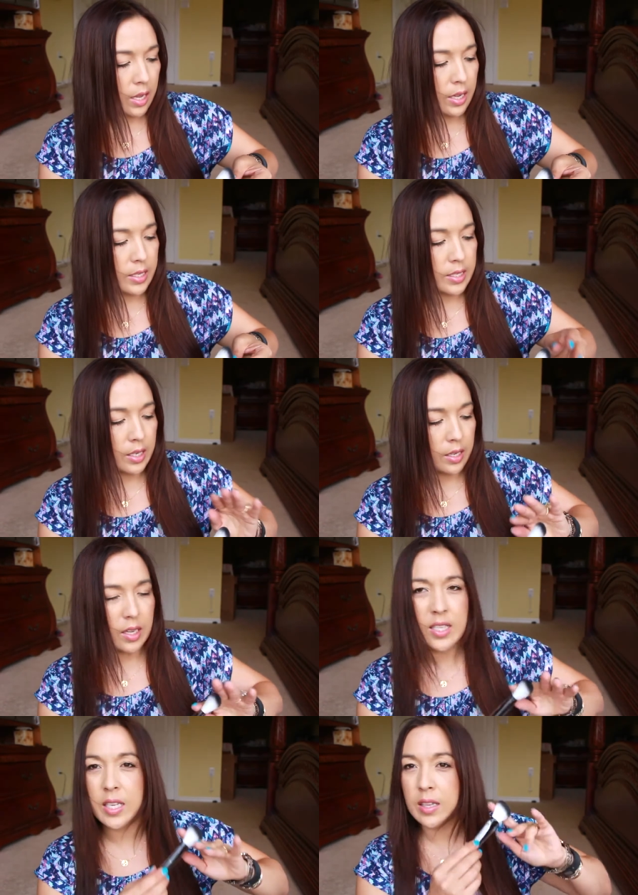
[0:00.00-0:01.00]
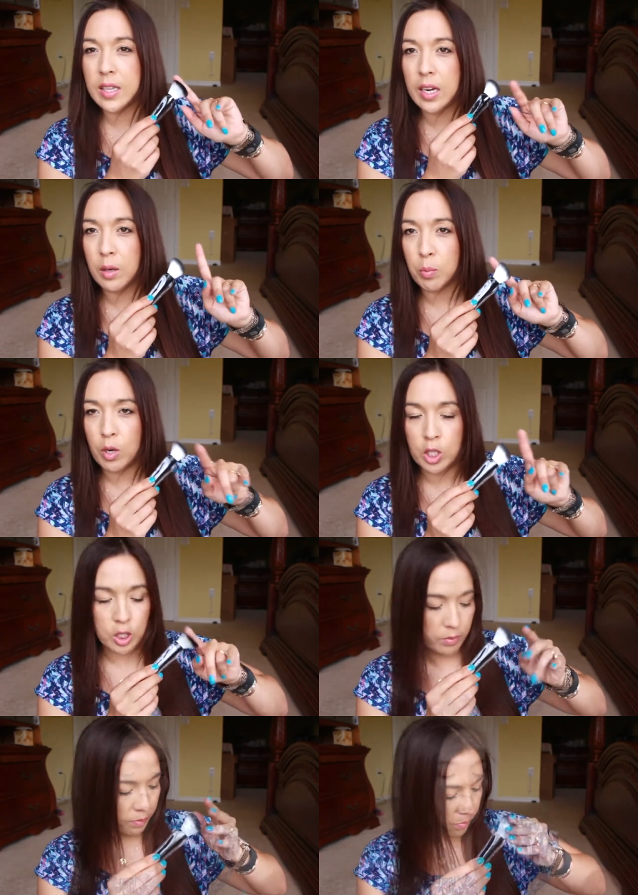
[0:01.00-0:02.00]
it's a, a synthetic
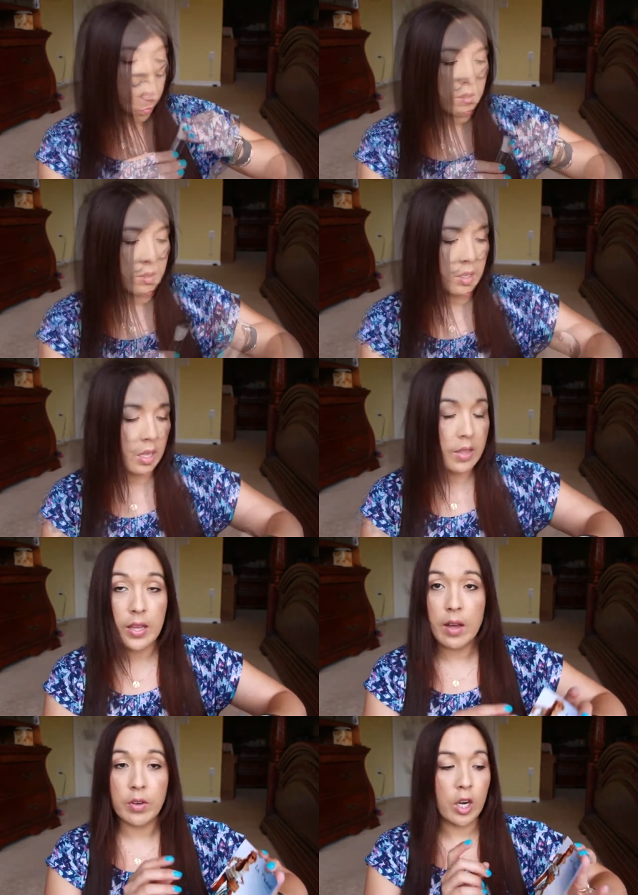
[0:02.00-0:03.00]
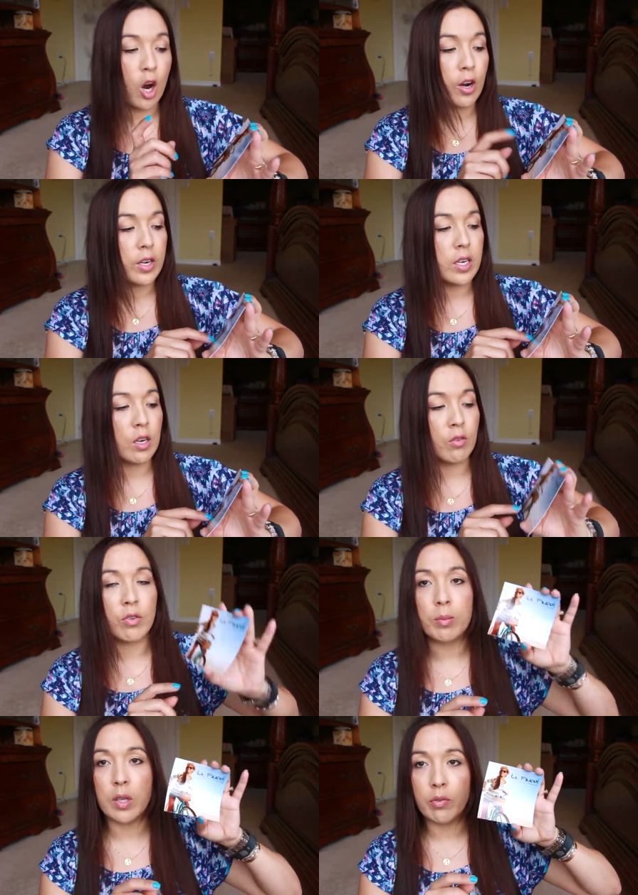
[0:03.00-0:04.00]
brush. They have a card in here
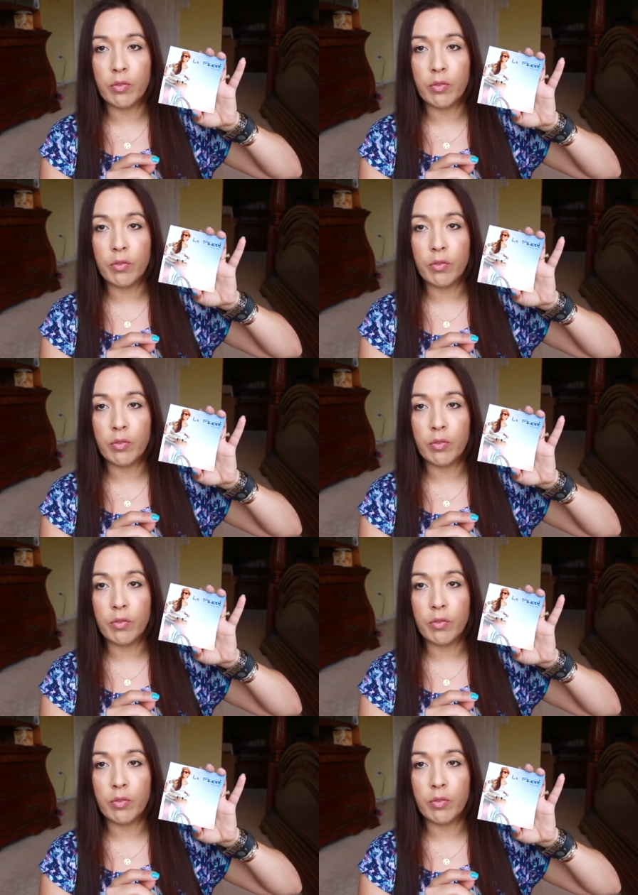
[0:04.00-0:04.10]
from La